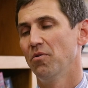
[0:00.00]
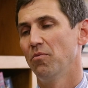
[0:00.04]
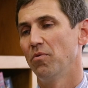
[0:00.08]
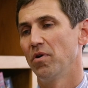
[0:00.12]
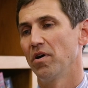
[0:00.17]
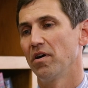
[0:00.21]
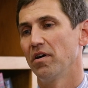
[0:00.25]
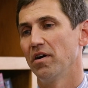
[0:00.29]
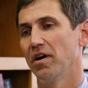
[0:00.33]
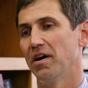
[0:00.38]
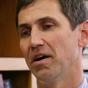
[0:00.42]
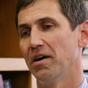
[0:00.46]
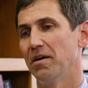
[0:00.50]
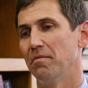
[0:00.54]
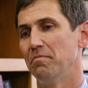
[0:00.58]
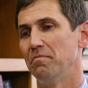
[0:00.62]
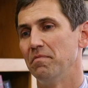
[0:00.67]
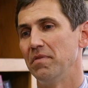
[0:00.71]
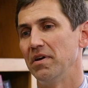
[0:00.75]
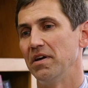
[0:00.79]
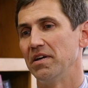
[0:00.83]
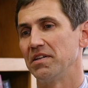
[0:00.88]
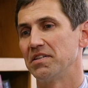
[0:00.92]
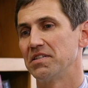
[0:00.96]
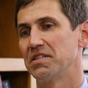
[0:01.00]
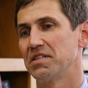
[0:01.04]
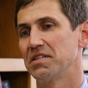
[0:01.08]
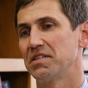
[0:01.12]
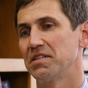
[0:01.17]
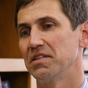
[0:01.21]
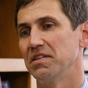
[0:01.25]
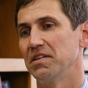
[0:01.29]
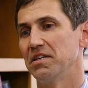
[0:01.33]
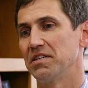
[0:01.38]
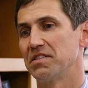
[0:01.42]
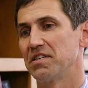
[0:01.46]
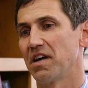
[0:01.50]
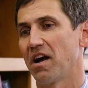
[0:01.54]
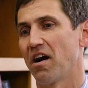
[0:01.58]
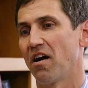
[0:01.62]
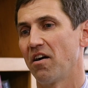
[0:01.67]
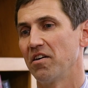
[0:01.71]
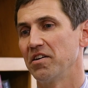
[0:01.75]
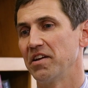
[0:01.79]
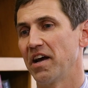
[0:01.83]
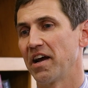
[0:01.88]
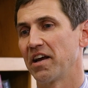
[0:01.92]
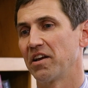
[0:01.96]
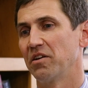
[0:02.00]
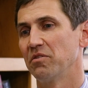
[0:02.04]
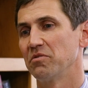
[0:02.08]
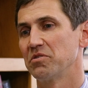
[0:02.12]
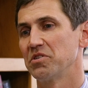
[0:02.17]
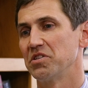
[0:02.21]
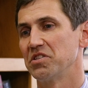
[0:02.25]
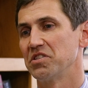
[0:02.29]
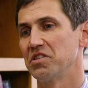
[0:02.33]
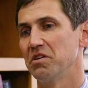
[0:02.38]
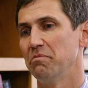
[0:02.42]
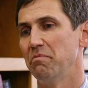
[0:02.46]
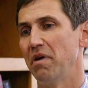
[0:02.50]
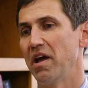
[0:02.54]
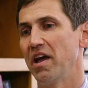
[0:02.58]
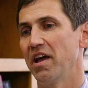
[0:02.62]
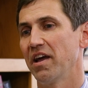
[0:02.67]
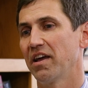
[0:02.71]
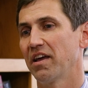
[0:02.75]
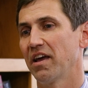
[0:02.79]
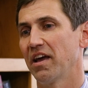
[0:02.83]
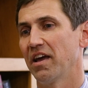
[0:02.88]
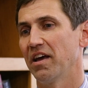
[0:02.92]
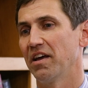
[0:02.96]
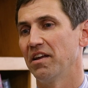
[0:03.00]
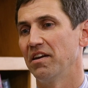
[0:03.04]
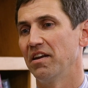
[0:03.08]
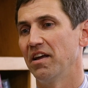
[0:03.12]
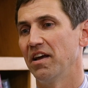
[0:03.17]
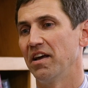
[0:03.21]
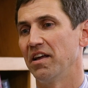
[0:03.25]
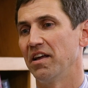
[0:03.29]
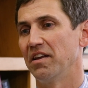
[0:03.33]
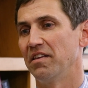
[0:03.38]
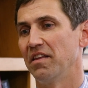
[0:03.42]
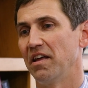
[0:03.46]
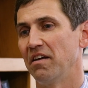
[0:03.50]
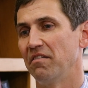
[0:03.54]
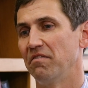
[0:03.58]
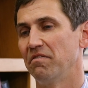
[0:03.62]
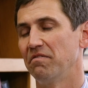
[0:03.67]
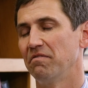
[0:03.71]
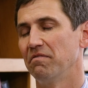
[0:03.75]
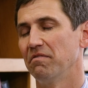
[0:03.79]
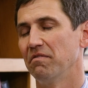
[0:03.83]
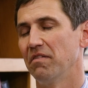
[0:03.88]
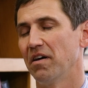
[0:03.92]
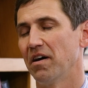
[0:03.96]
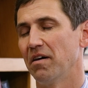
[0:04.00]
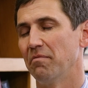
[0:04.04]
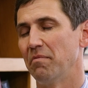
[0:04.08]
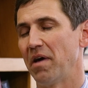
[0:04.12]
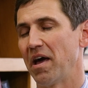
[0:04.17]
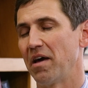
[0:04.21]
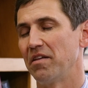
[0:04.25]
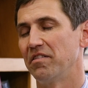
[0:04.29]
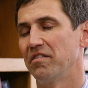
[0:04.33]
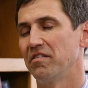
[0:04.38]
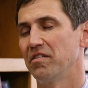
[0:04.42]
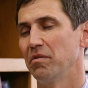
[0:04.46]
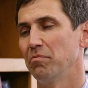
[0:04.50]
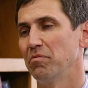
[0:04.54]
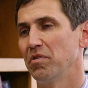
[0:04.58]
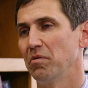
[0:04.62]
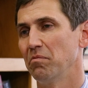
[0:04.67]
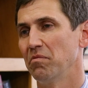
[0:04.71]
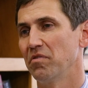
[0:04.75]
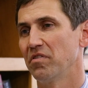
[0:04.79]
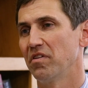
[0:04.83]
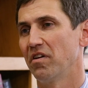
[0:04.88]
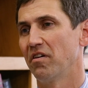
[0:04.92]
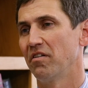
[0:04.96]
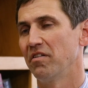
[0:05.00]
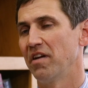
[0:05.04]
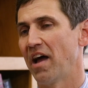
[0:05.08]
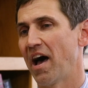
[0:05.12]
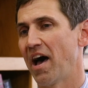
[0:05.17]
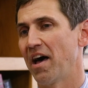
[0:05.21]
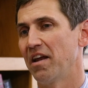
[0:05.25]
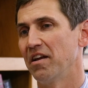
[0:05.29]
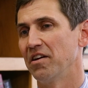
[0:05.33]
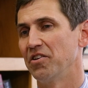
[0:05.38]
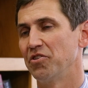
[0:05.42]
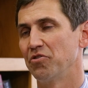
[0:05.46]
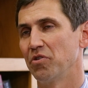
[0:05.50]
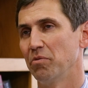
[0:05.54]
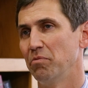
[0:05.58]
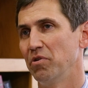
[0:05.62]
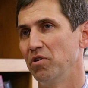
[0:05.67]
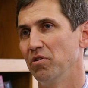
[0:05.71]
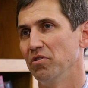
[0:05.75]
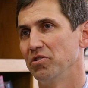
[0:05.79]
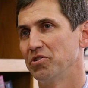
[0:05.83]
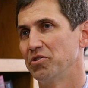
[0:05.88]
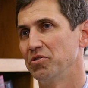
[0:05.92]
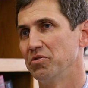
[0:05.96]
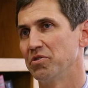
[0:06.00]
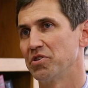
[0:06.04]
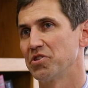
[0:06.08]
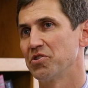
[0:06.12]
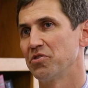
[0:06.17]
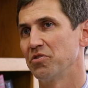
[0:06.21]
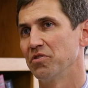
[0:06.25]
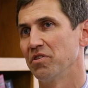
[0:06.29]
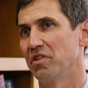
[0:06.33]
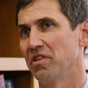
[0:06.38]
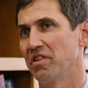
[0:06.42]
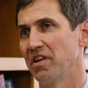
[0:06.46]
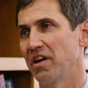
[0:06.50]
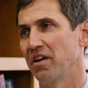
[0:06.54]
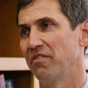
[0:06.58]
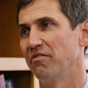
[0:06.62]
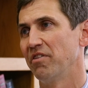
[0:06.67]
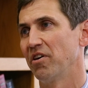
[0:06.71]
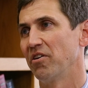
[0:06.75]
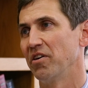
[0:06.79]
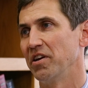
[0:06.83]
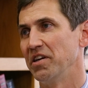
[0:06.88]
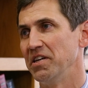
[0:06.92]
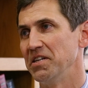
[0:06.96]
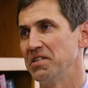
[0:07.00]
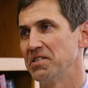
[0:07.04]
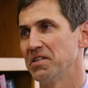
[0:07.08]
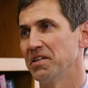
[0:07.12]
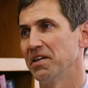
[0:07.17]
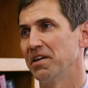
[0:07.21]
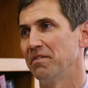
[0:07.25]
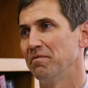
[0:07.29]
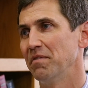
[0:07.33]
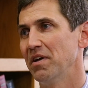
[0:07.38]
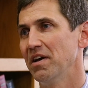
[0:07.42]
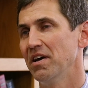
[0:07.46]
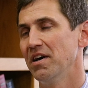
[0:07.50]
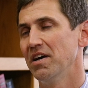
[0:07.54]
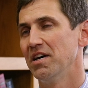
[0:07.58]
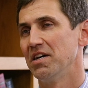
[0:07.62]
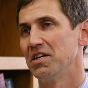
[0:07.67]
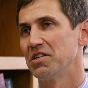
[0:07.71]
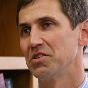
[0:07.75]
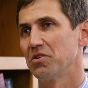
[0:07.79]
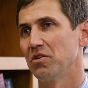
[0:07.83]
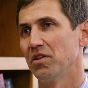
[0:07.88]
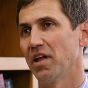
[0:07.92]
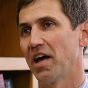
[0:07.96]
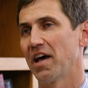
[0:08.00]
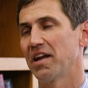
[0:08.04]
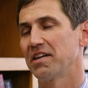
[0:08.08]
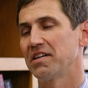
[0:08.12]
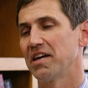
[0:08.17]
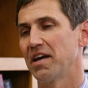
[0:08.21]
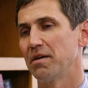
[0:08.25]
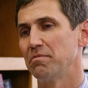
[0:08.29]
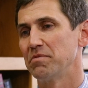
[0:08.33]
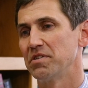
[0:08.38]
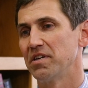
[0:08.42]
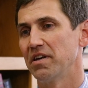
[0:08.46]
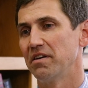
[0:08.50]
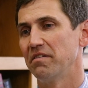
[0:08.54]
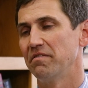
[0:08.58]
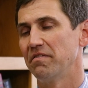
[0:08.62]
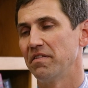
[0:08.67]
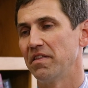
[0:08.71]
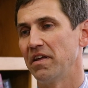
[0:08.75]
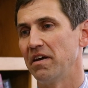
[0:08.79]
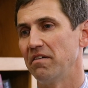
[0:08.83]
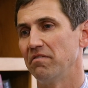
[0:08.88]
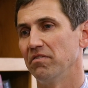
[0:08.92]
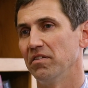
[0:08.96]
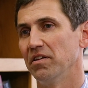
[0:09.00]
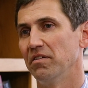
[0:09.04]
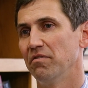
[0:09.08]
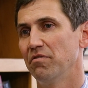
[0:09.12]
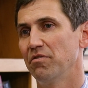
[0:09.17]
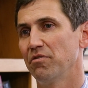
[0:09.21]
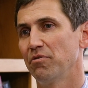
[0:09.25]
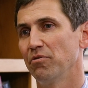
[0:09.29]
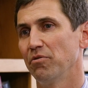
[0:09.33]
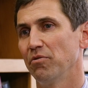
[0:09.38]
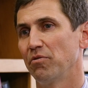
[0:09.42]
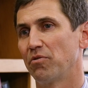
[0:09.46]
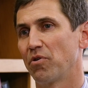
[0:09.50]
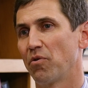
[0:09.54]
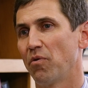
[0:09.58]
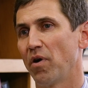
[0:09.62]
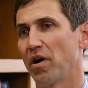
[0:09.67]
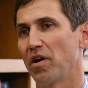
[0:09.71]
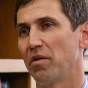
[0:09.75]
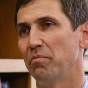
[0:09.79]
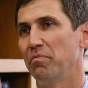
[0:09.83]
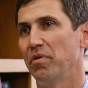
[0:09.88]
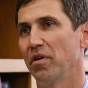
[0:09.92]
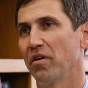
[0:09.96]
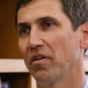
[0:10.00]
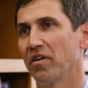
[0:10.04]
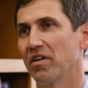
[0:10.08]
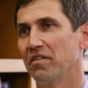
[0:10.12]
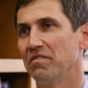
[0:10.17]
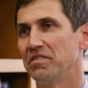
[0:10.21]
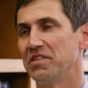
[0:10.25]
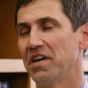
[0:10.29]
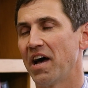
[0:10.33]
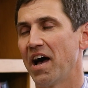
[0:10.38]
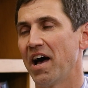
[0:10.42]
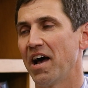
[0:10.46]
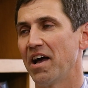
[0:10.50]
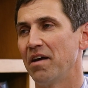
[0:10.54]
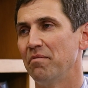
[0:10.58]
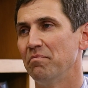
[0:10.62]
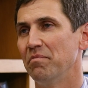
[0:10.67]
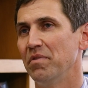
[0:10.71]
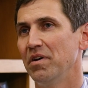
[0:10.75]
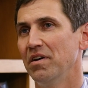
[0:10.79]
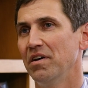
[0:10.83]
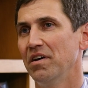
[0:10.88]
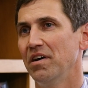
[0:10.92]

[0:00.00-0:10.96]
where um, it's, it's a hard diagnosis to make and, and they've um, had symptoms that are not attributable to a certain thing very easily. Mm-hmm. So a lot of times they've, they've lived through quite a period of time